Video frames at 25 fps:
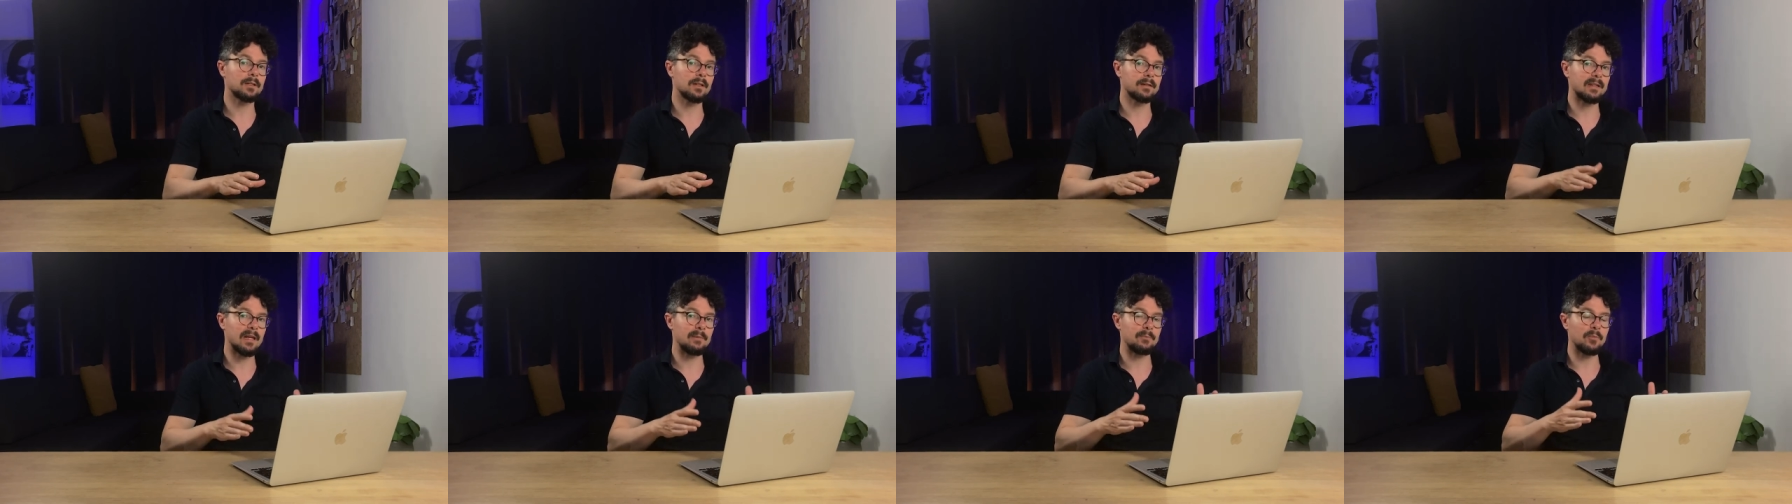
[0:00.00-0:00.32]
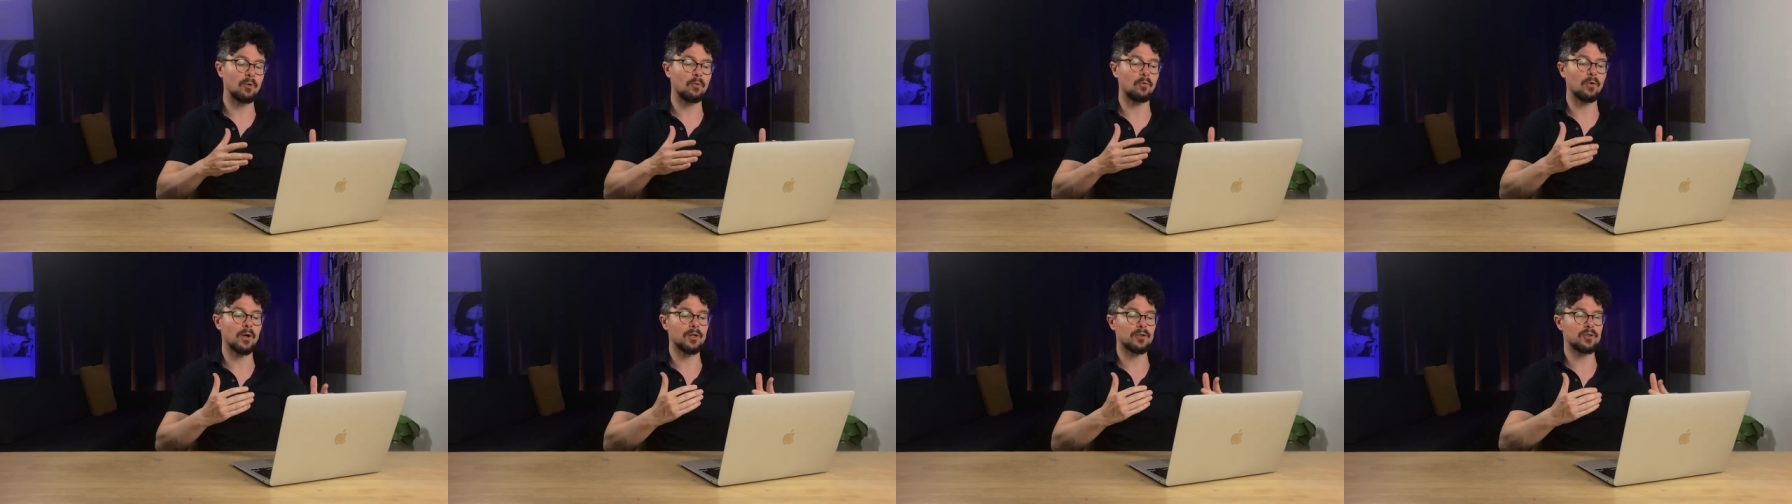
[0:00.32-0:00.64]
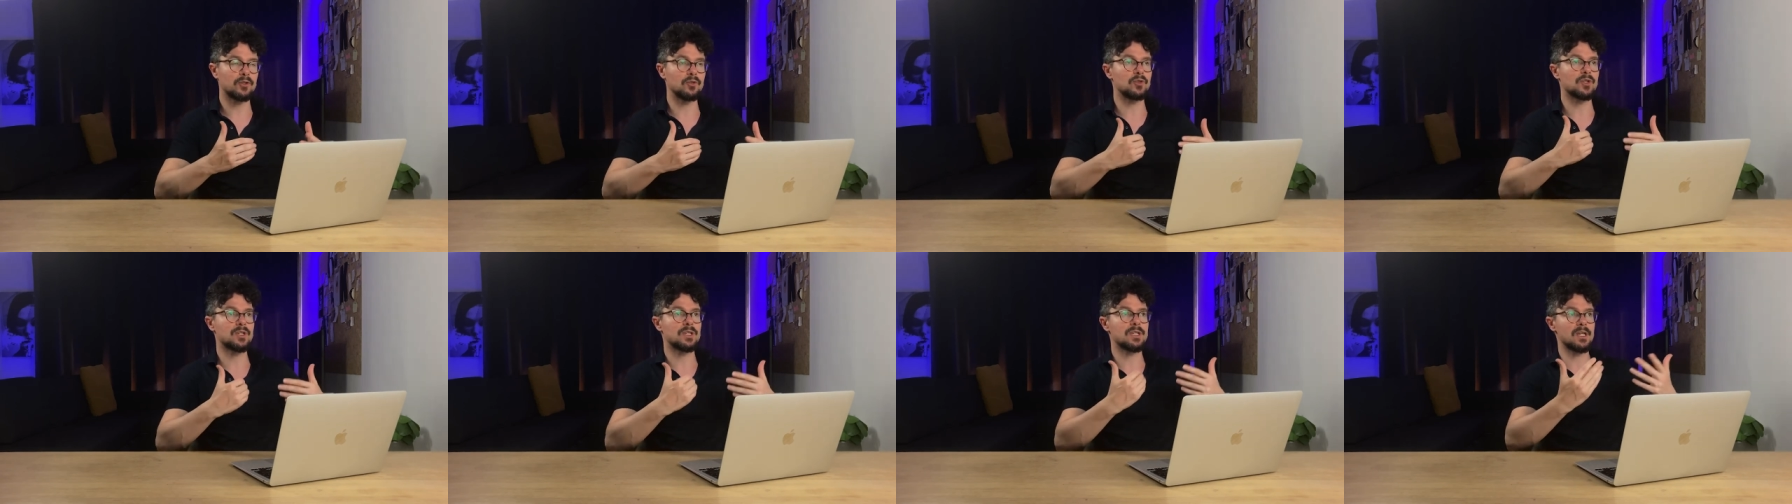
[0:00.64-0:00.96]
the type of work
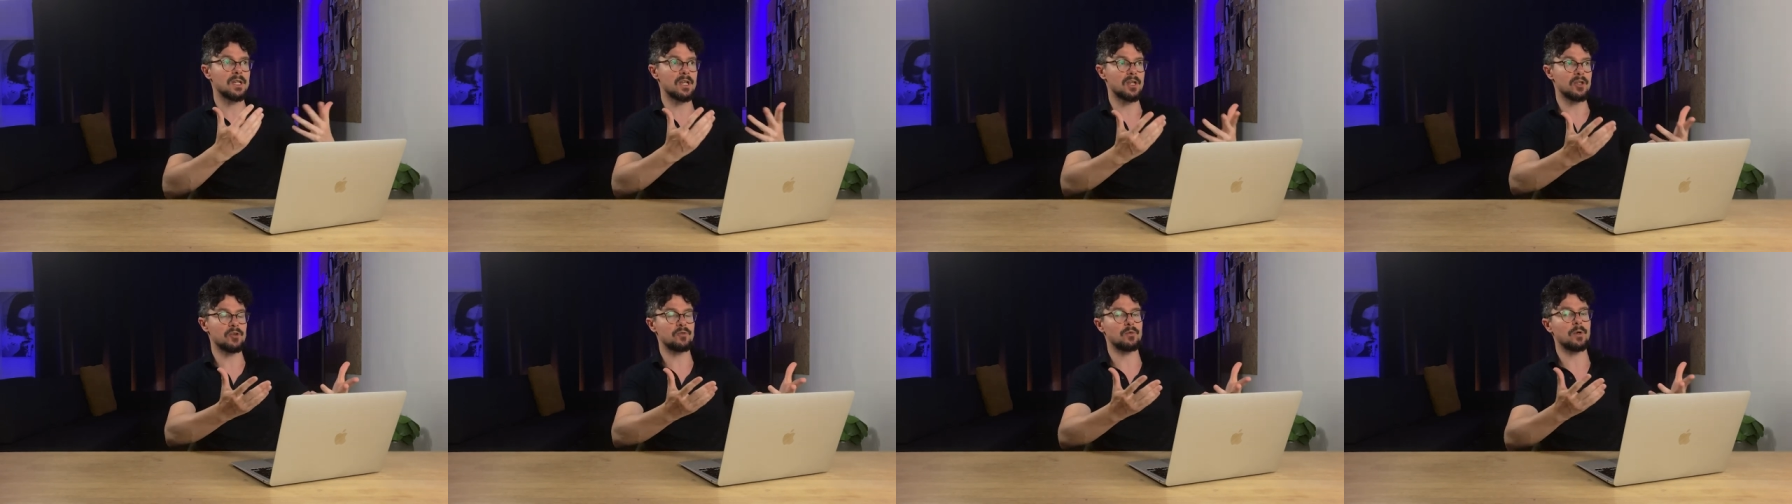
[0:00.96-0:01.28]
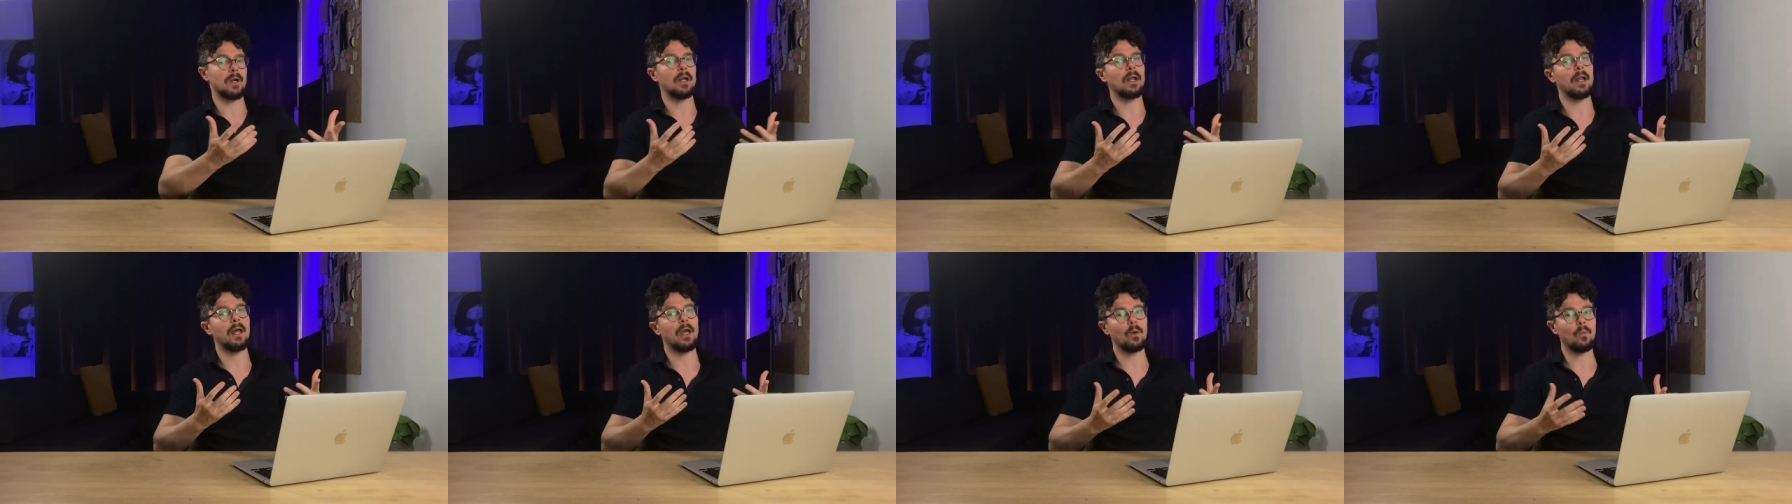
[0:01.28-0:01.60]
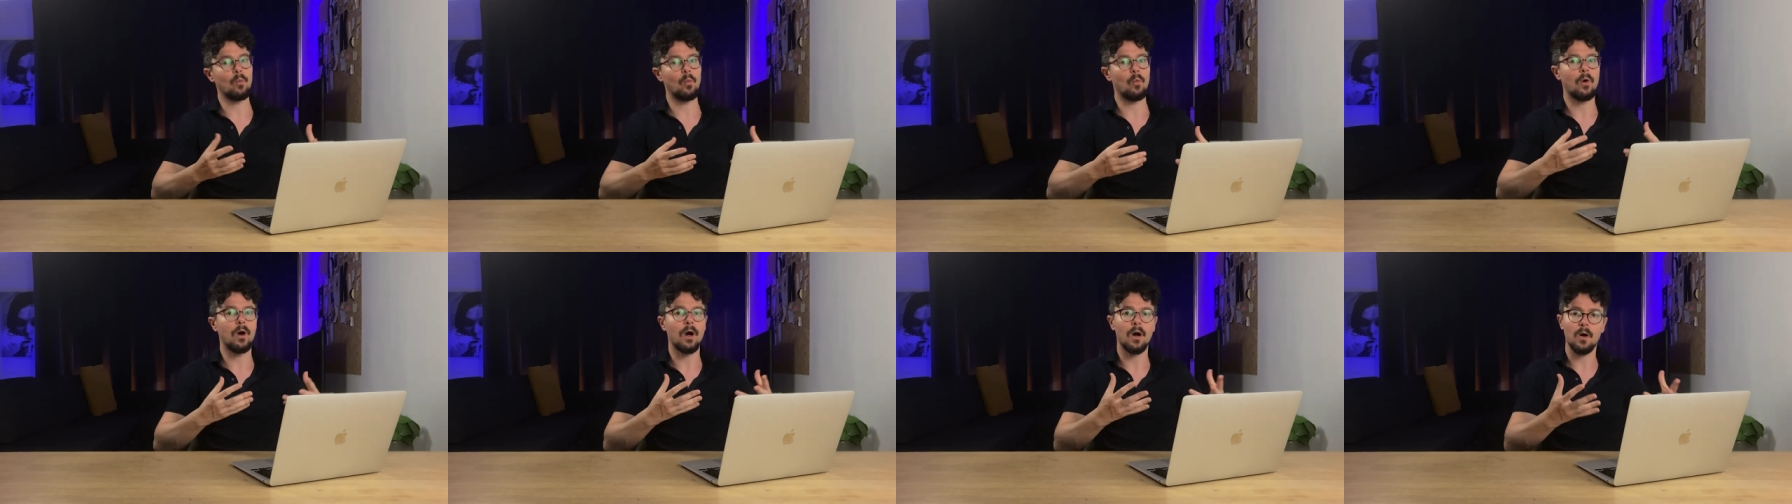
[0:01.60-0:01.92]
you see and you are
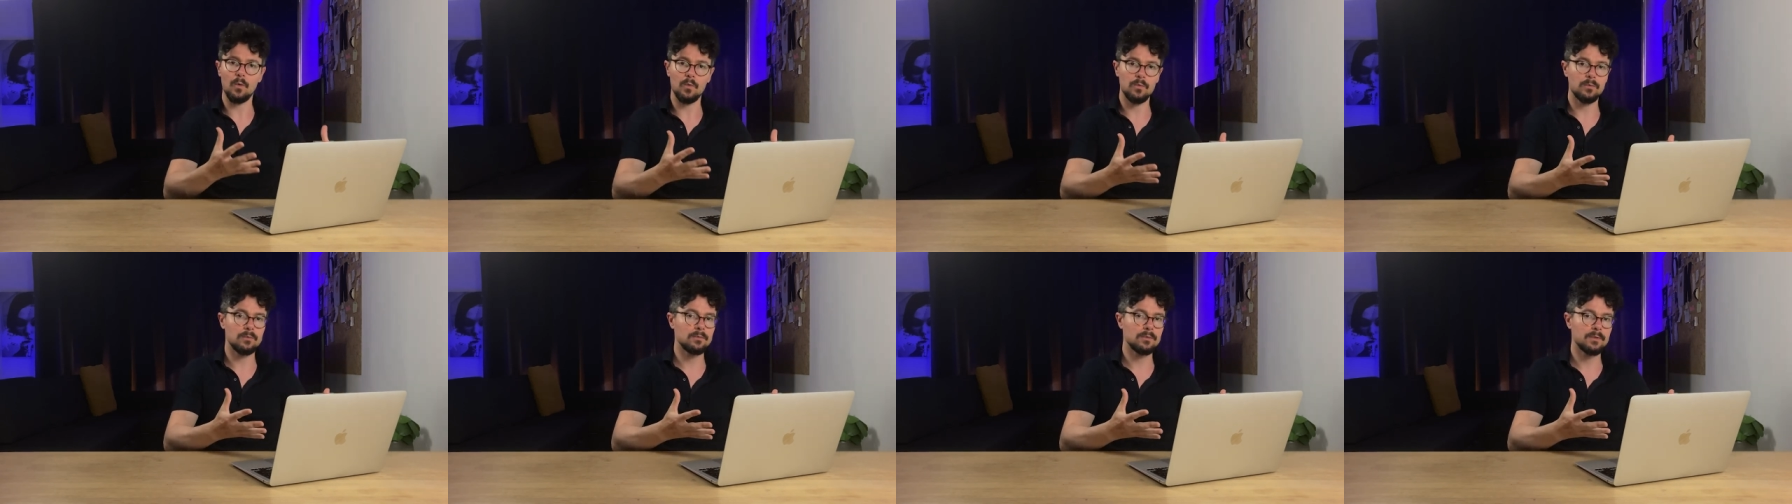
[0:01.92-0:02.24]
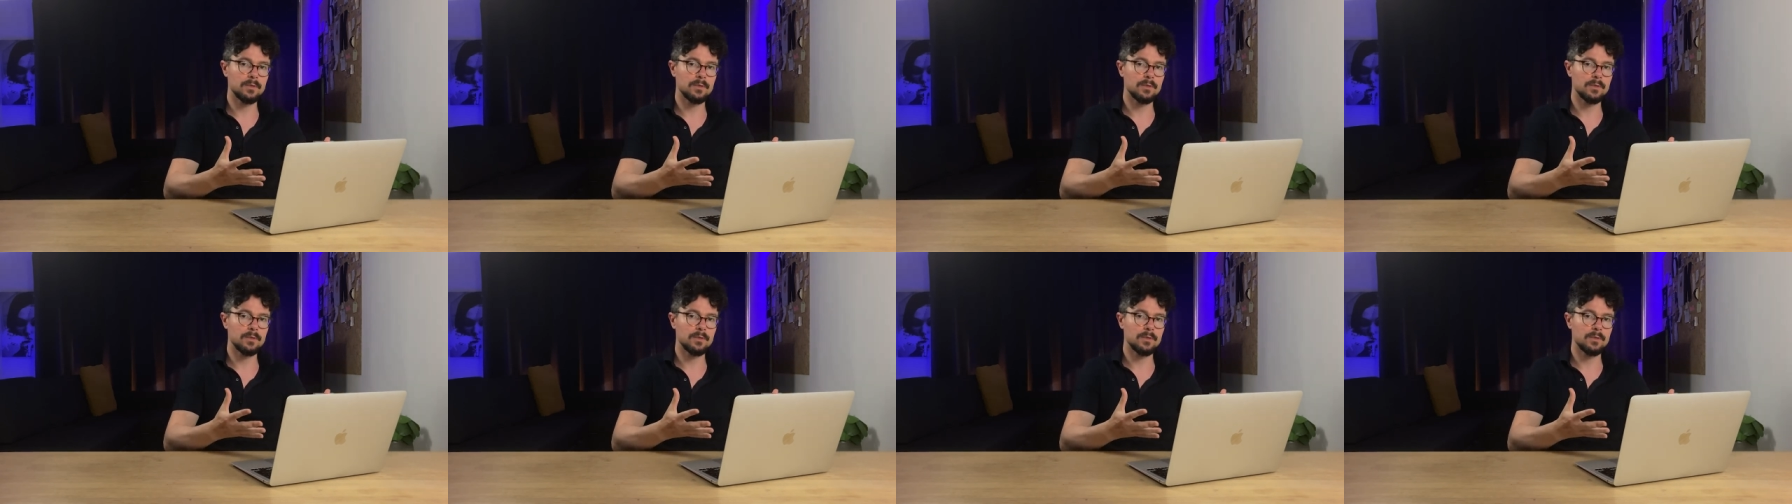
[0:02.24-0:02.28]
like, wow,